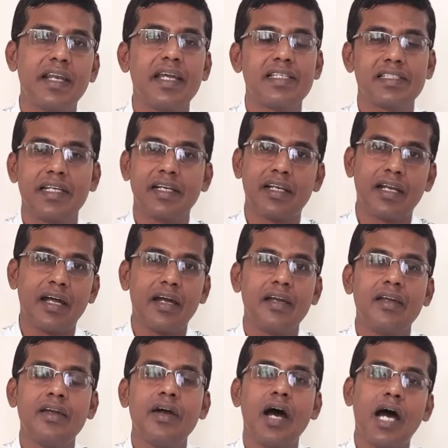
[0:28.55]
etc.
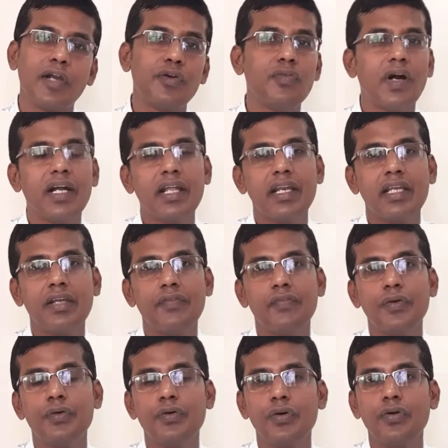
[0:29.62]
Are you wondering if
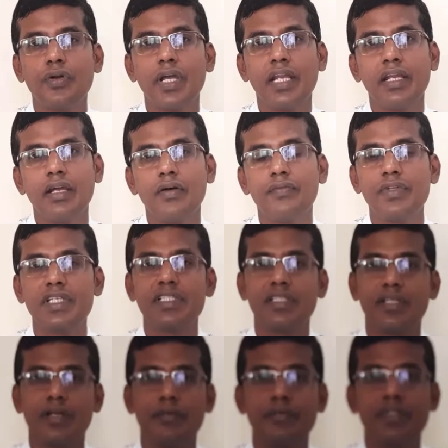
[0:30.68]
you don't know any of these
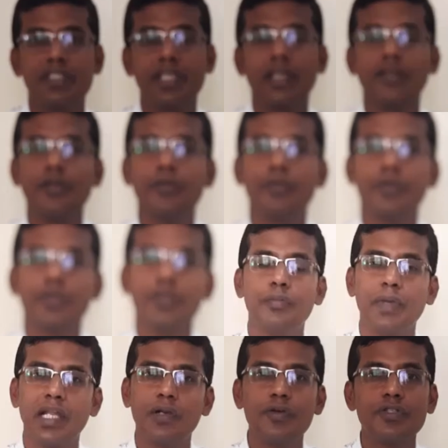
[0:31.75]
terms, then you
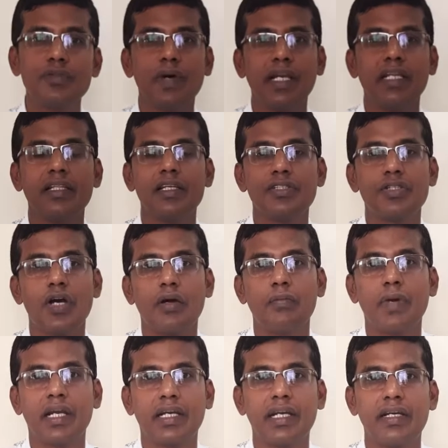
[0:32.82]
may lose money in the stock
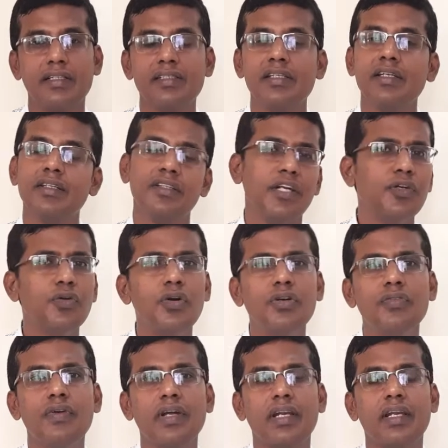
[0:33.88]
markets? Then
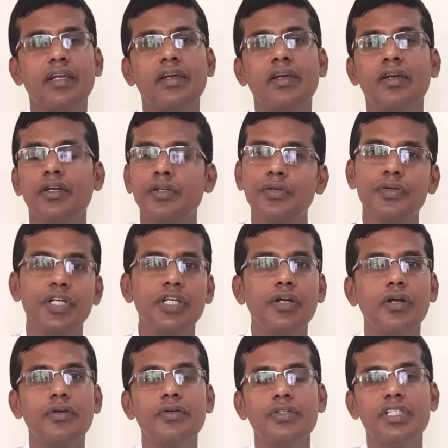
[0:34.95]
don't worry. You need
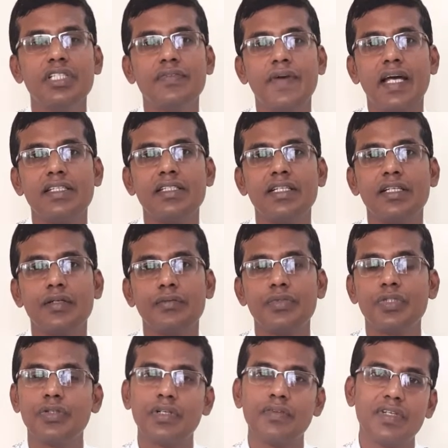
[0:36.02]
not know these fancy terms
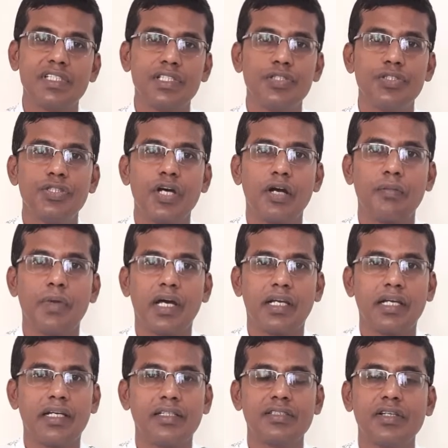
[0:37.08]
to invest in stock
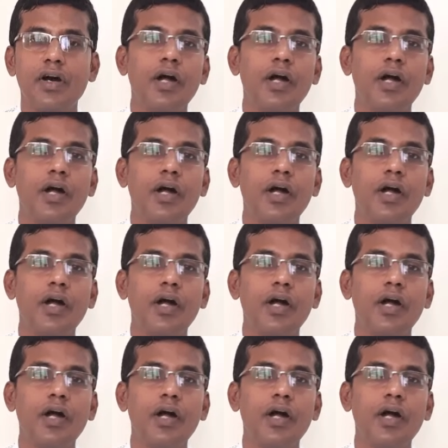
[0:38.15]
markets.